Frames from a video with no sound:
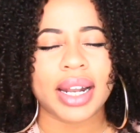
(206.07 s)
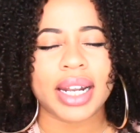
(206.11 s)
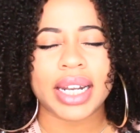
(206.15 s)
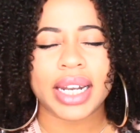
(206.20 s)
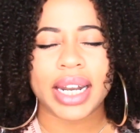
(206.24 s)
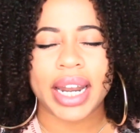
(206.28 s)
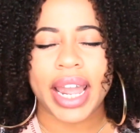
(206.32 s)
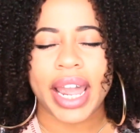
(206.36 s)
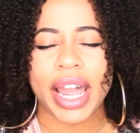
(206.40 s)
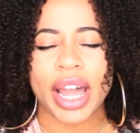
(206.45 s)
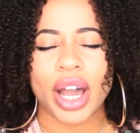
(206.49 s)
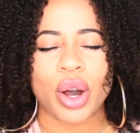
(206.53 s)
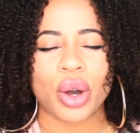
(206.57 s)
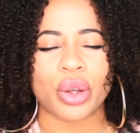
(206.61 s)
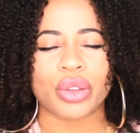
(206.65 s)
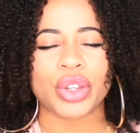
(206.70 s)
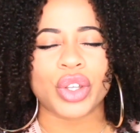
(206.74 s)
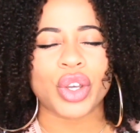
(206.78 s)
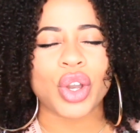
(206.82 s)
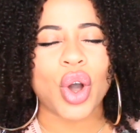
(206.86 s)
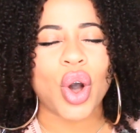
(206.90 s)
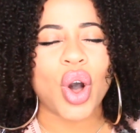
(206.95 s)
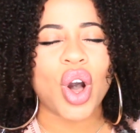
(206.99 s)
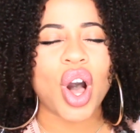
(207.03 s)
now,
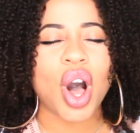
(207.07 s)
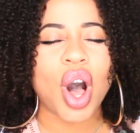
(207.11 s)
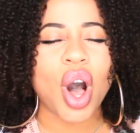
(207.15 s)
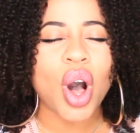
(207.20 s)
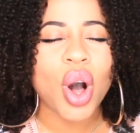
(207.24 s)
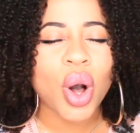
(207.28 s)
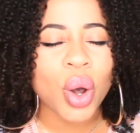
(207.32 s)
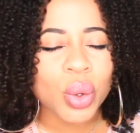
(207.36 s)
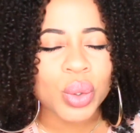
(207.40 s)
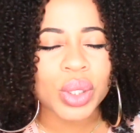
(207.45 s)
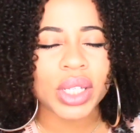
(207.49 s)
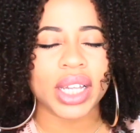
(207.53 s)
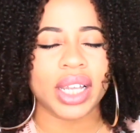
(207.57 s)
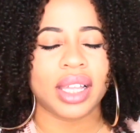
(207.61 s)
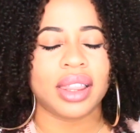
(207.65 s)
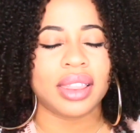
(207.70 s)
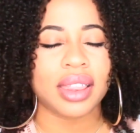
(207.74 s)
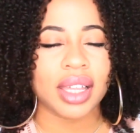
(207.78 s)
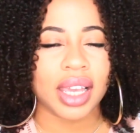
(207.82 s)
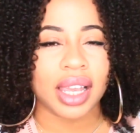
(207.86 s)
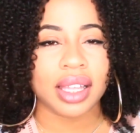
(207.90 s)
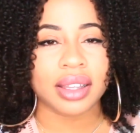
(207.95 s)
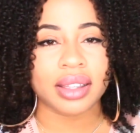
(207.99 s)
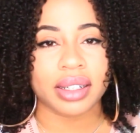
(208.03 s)
the only
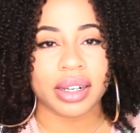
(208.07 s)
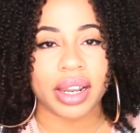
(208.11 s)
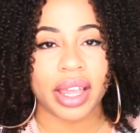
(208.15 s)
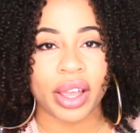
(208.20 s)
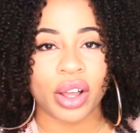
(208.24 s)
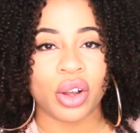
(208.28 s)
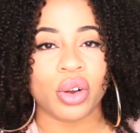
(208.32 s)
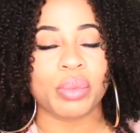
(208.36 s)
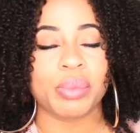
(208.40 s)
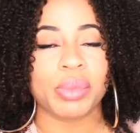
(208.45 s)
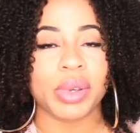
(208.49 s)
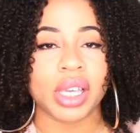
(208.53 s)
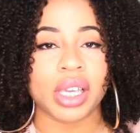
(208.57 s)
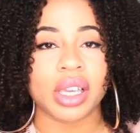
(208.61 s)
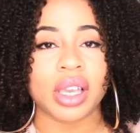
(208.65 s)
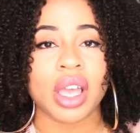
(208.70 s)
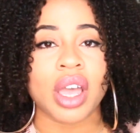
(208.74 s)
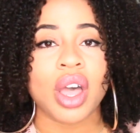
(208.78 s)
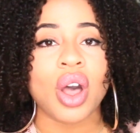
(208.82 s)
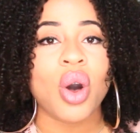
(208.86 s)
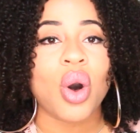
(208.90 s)
thing that helped me